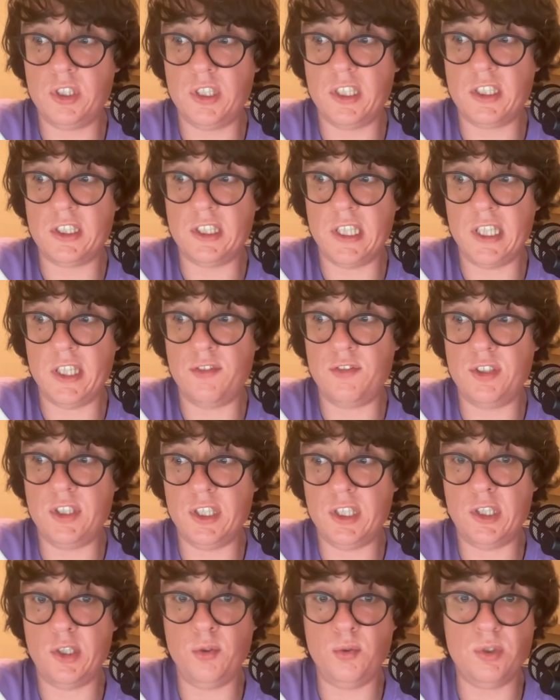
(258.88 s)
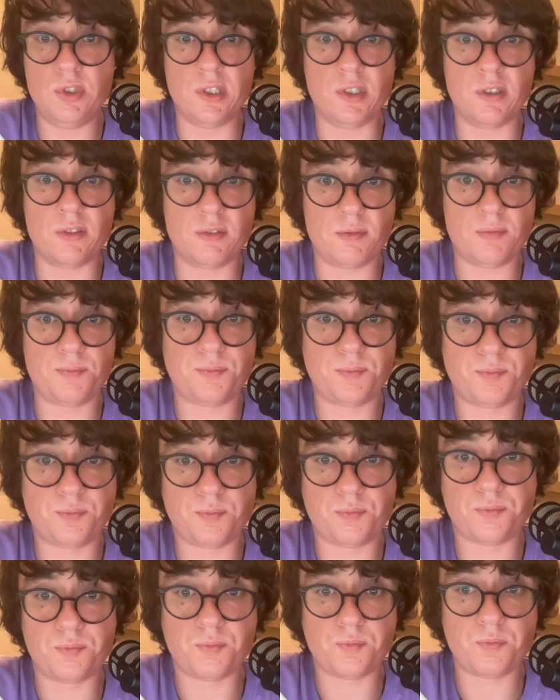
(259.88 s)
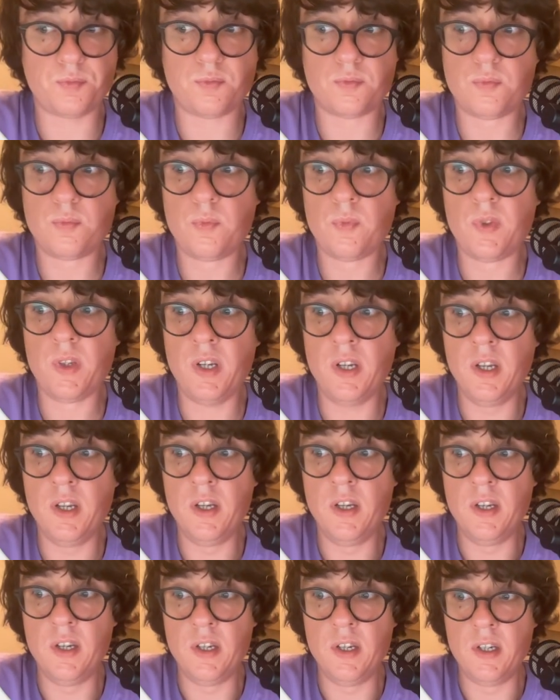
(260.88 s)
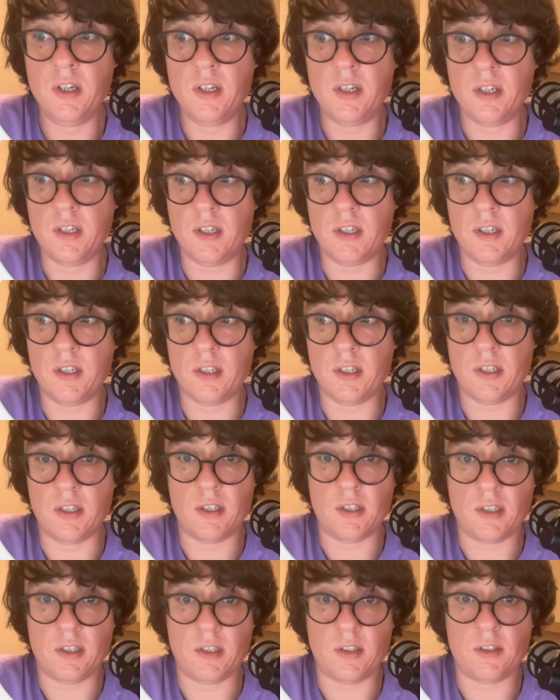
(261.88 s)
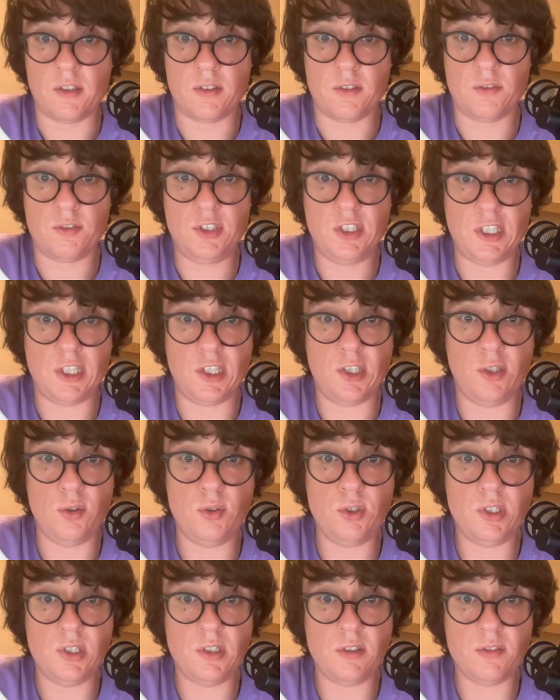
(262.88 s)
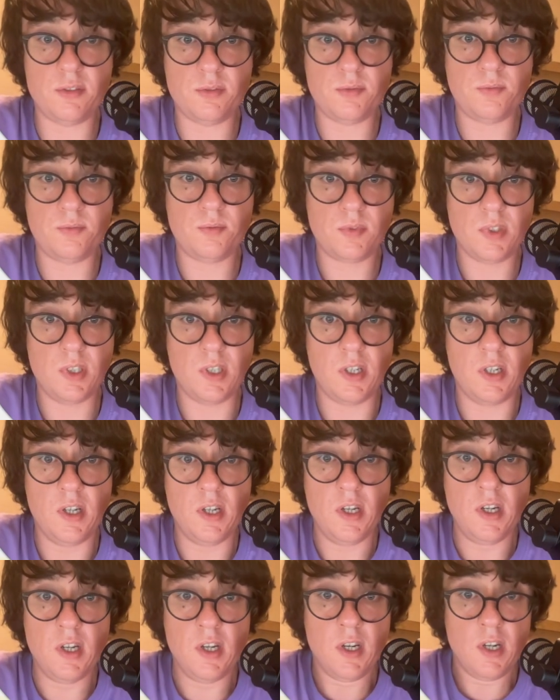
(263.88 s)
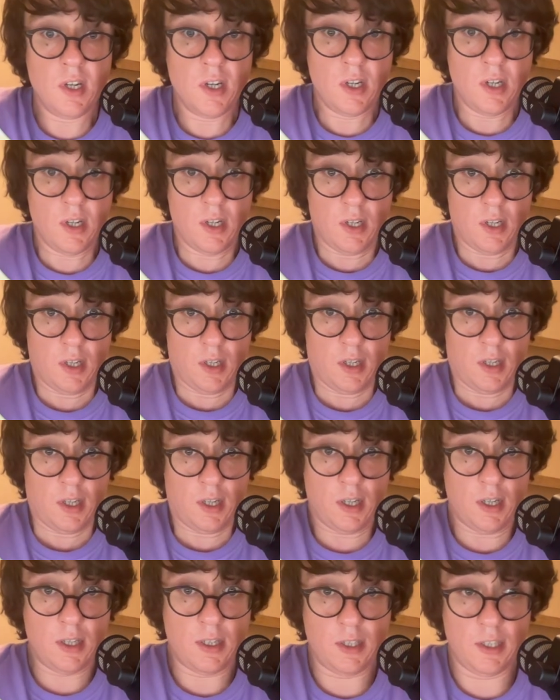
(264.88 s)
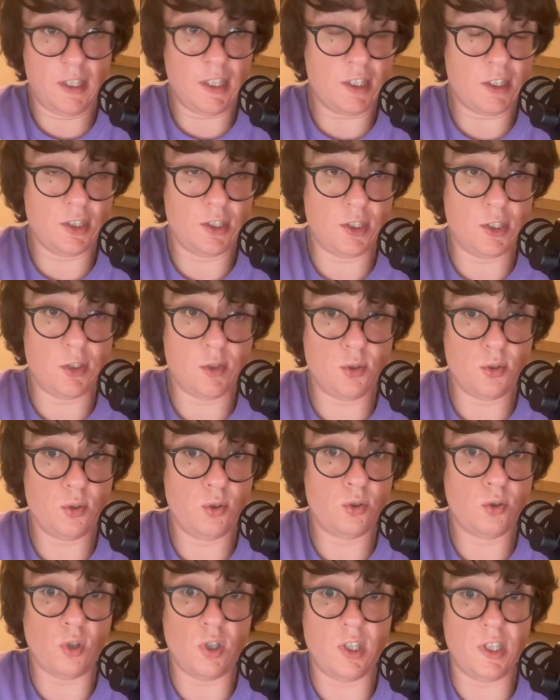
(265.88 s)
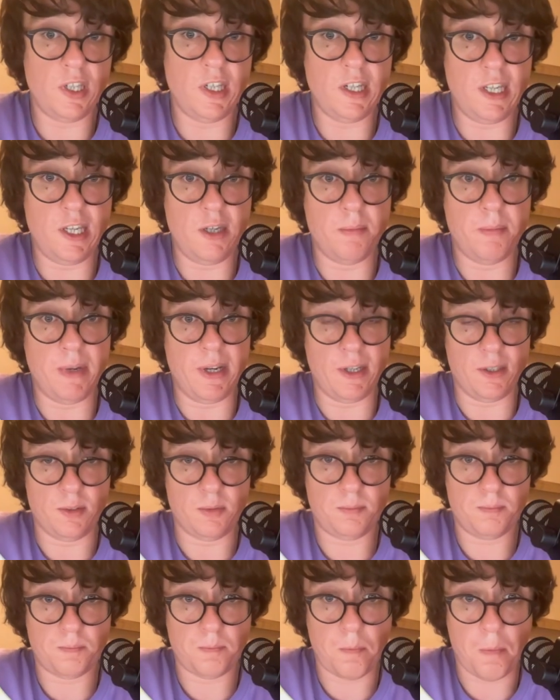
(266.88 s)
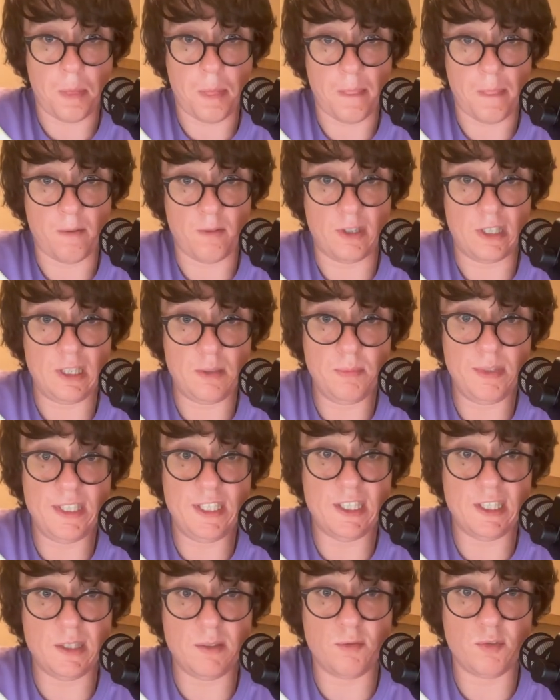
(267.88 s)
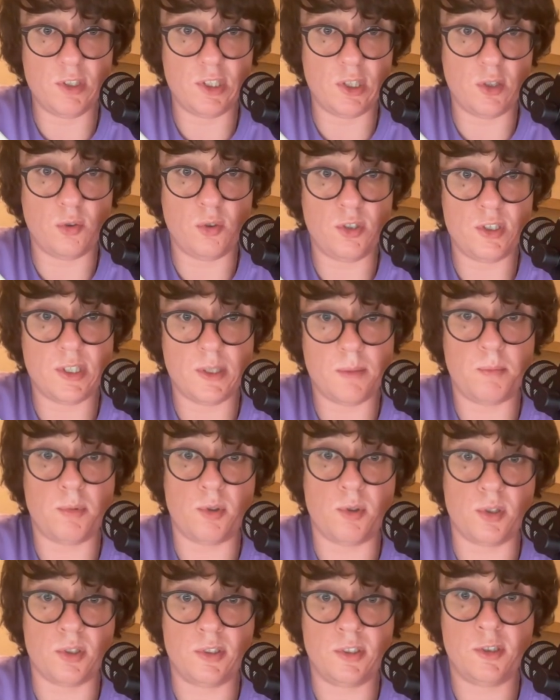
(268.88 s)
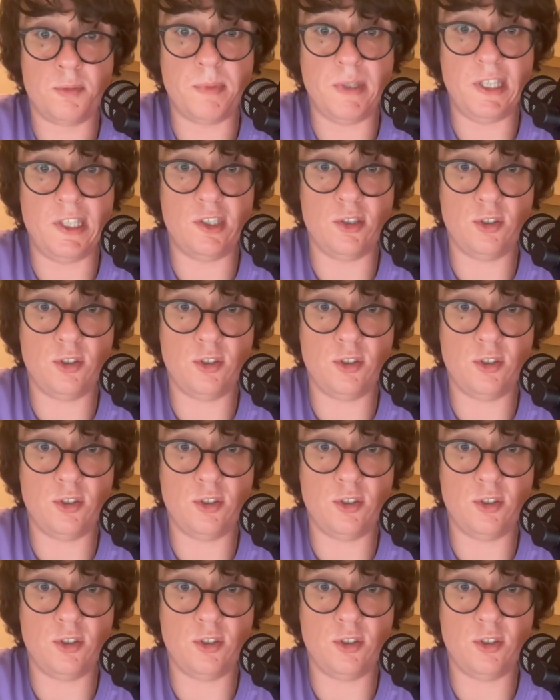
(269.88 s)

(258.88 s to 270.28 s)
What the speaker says: Okay, and then we need to get all the users. All the users. And we are only interested in their email. Here. And we make a request like this.